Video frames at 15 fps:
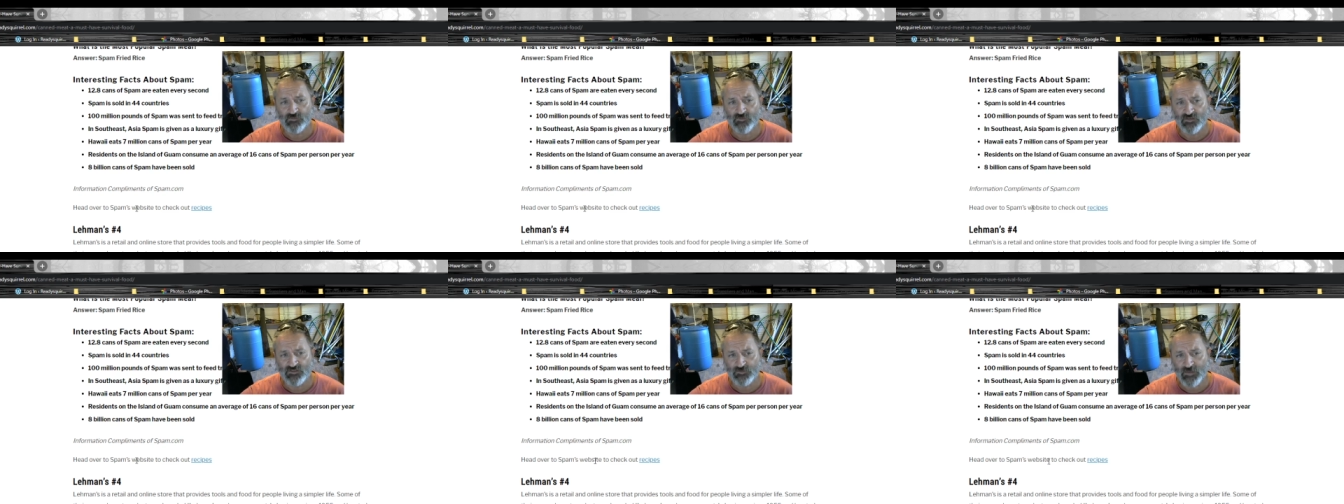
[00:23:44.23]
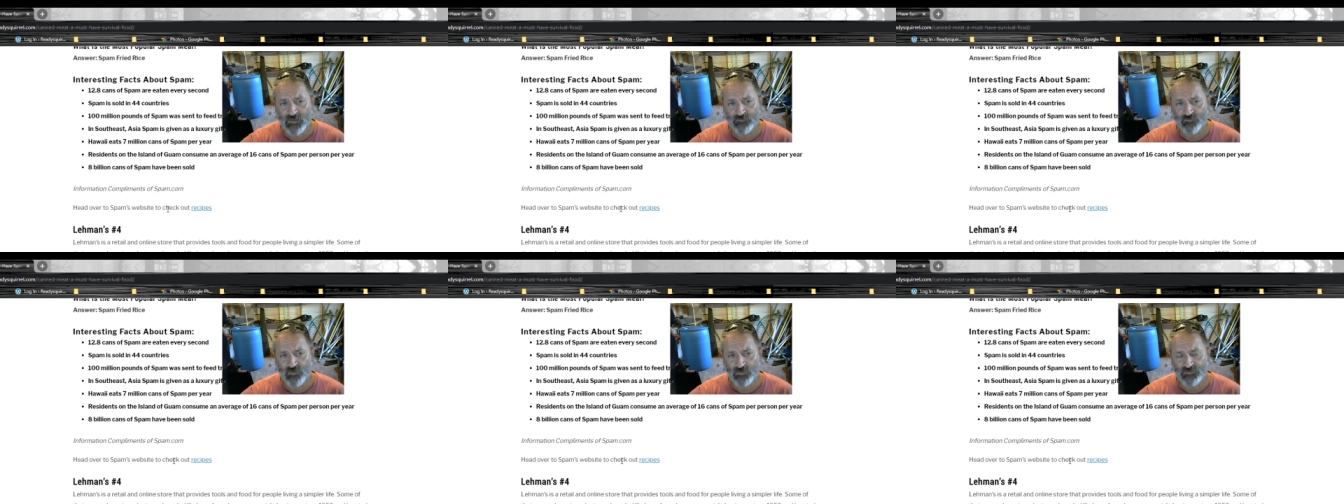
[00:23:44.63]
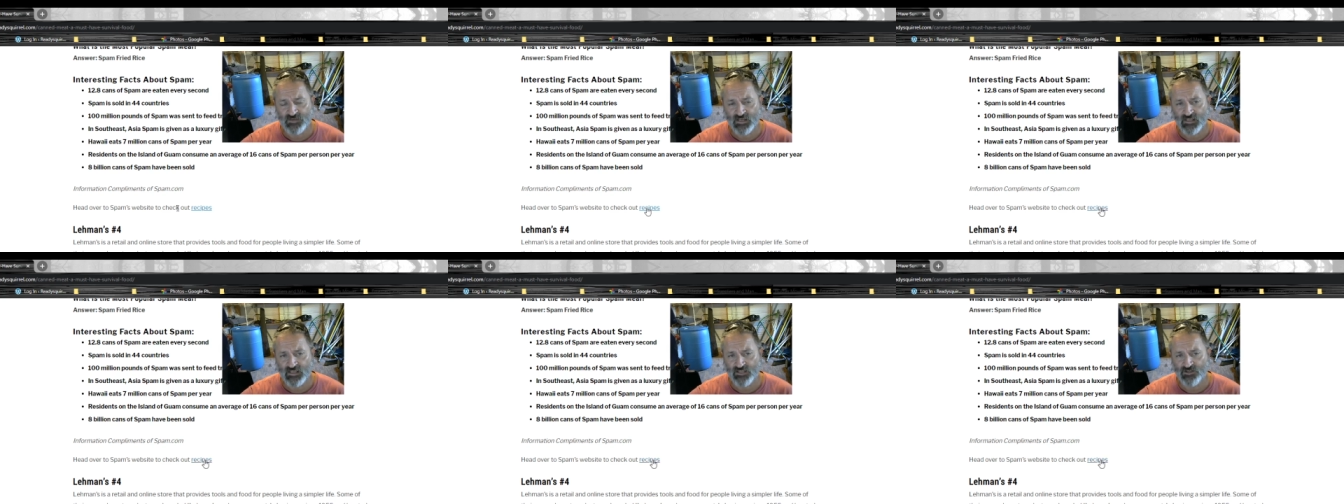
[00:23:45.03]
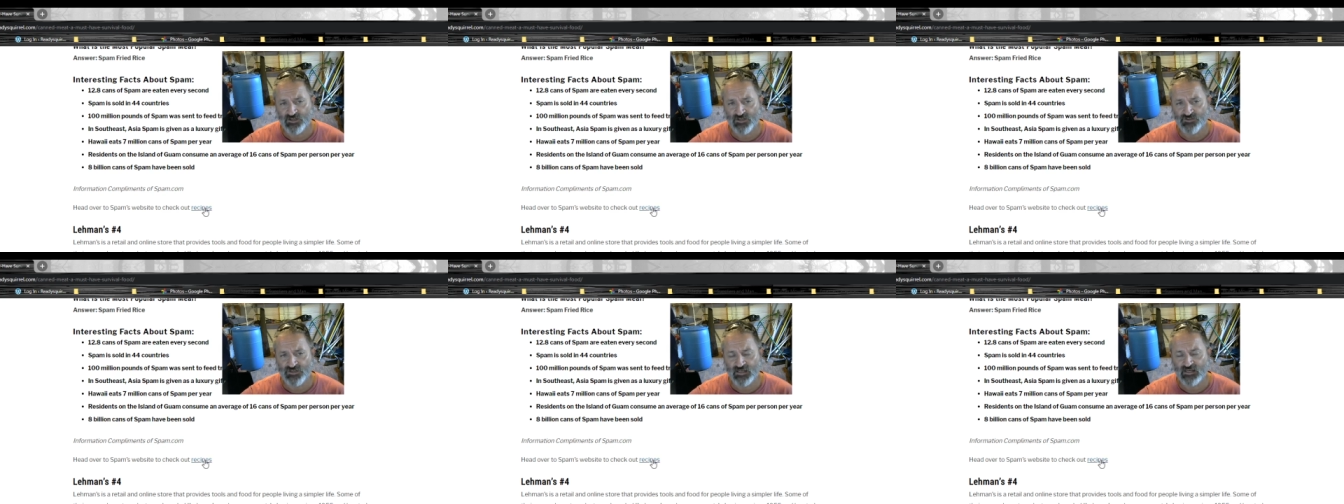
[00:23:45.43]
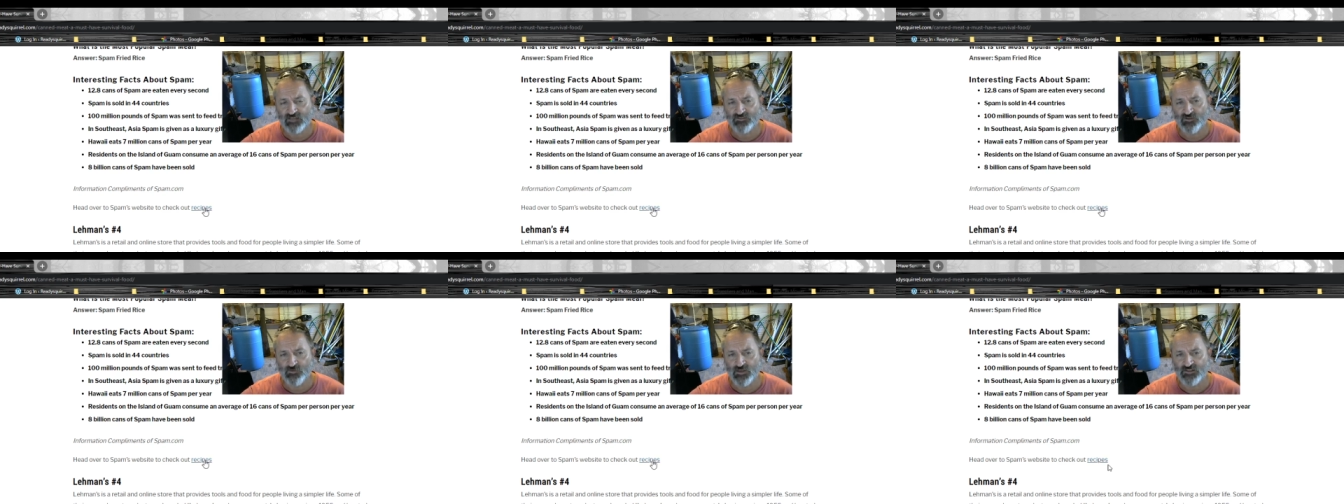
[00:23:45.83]
the Spam's website again, you can check
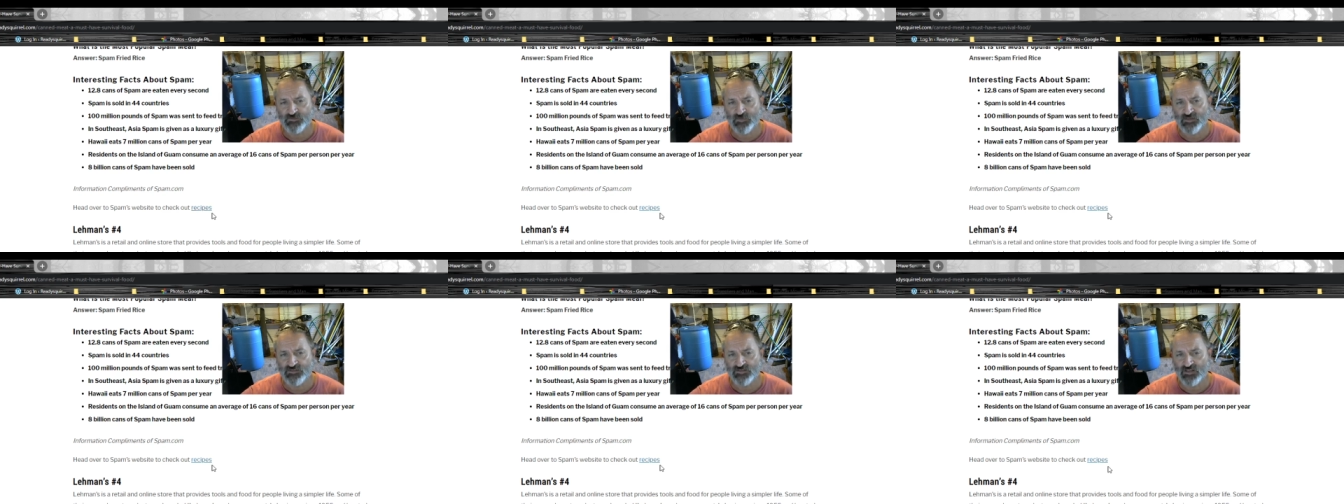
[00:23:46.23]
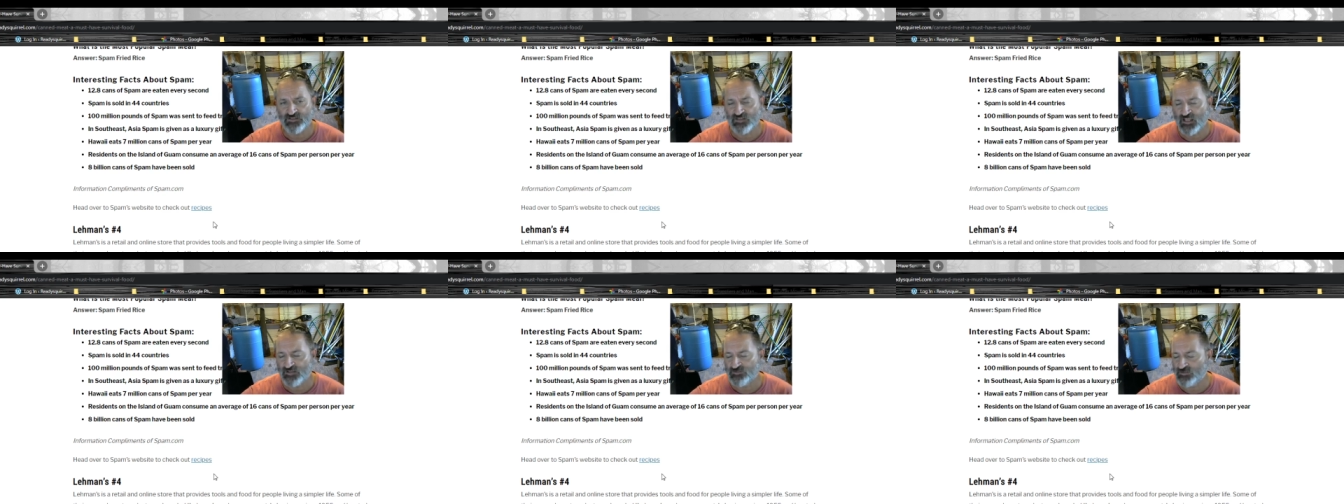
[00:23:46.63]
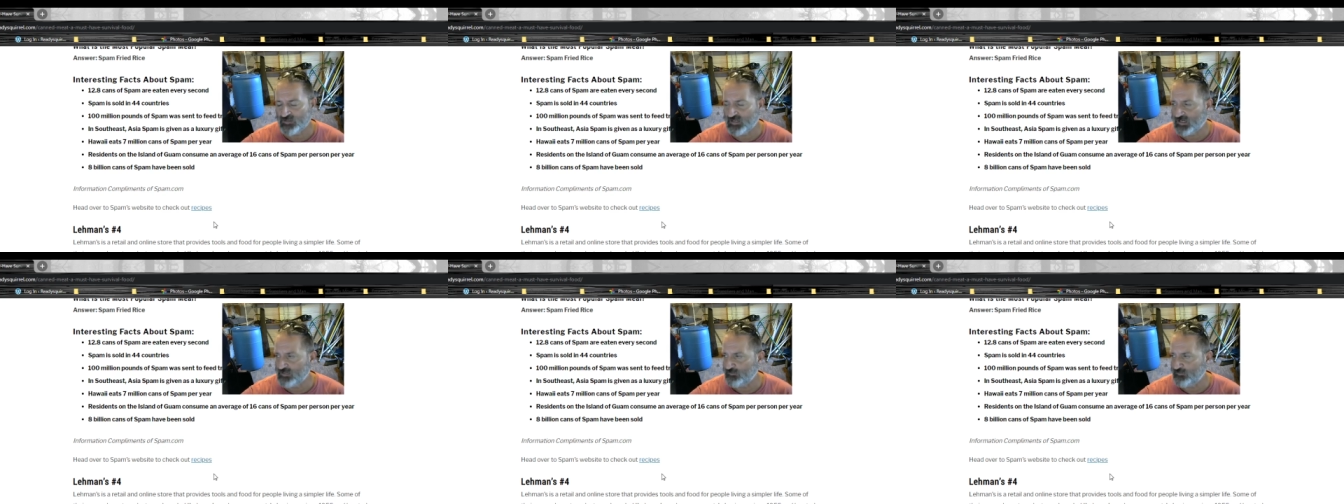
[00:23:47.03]
out their recipes, and it's actually kind of